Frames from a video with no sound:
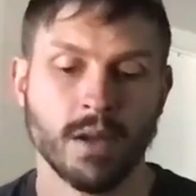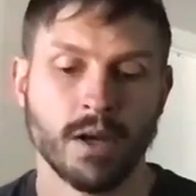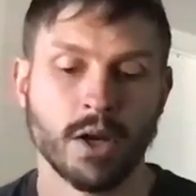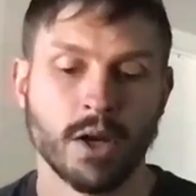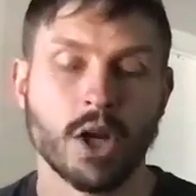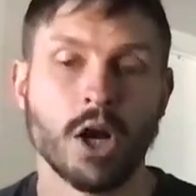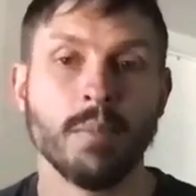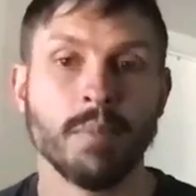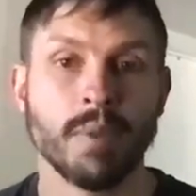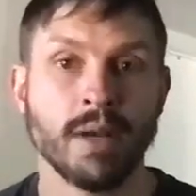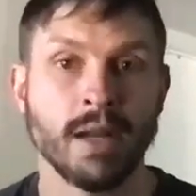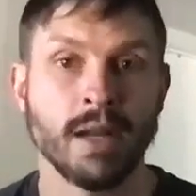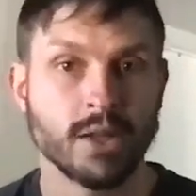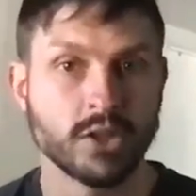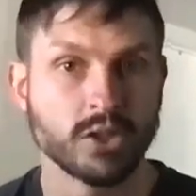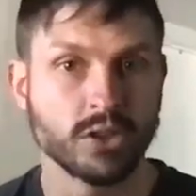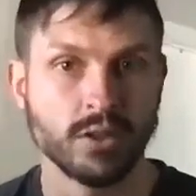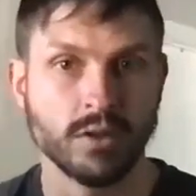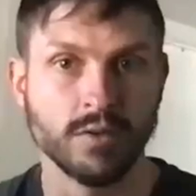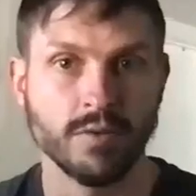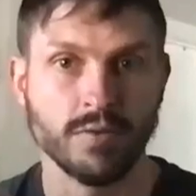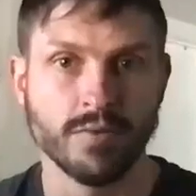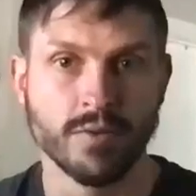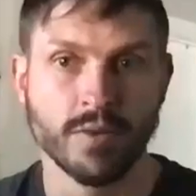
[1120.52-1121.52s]

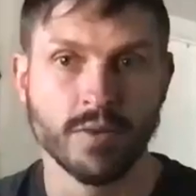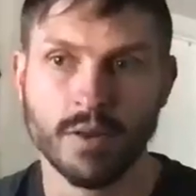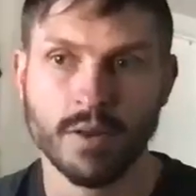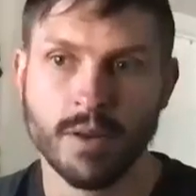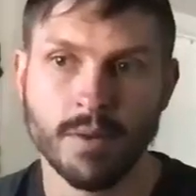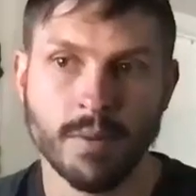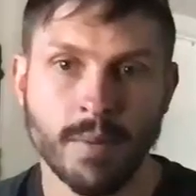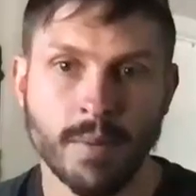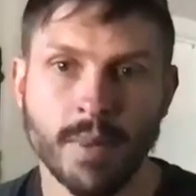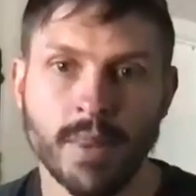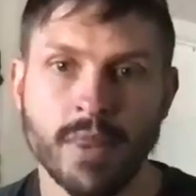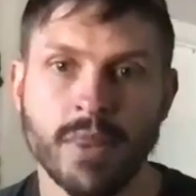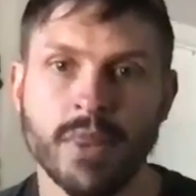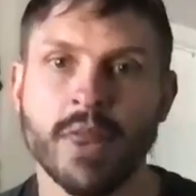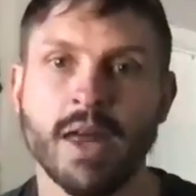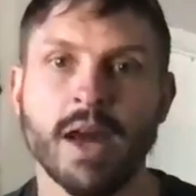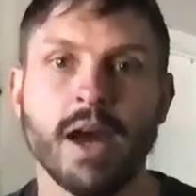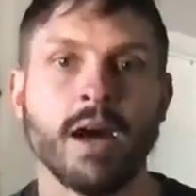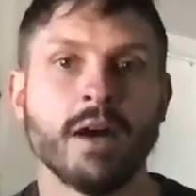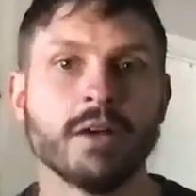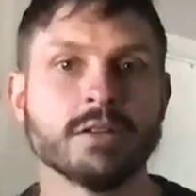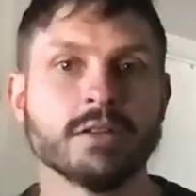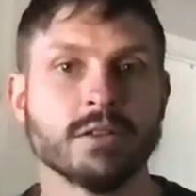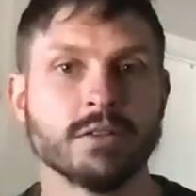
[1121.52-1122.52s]
combination of
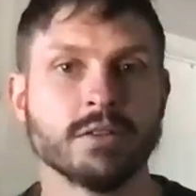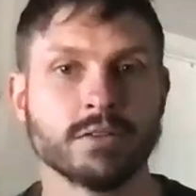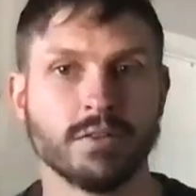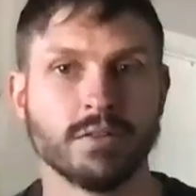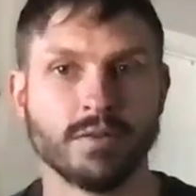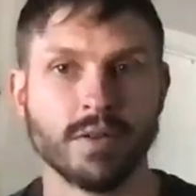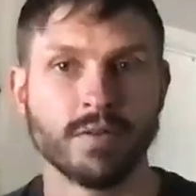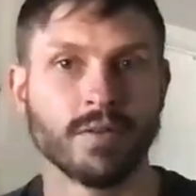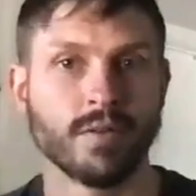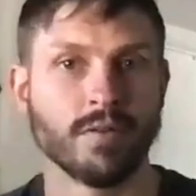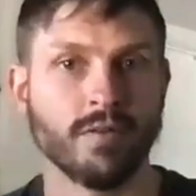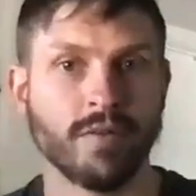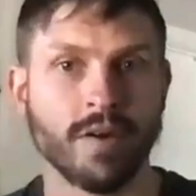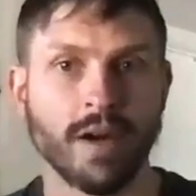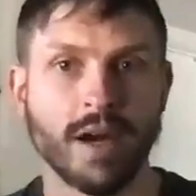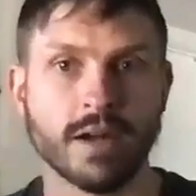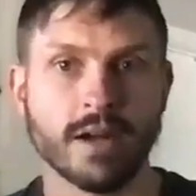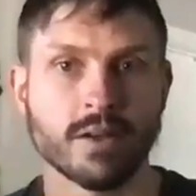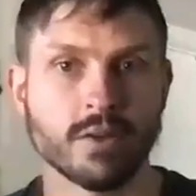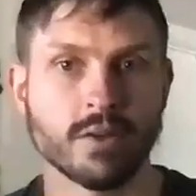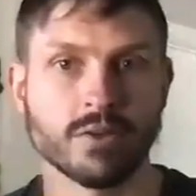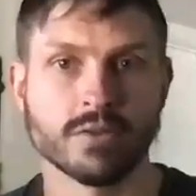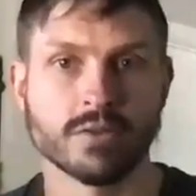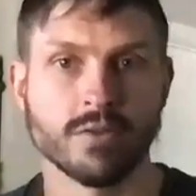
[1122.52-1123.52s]
thousands of different
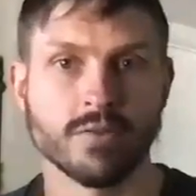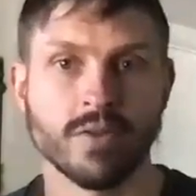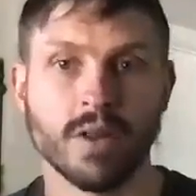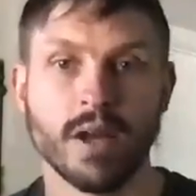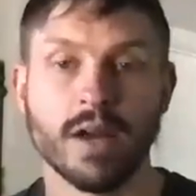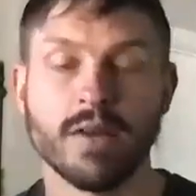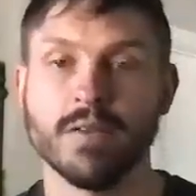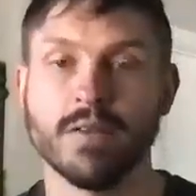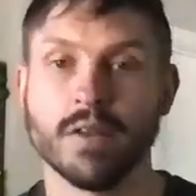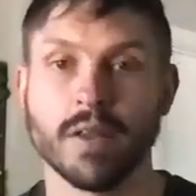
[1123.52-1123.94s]
factors of life.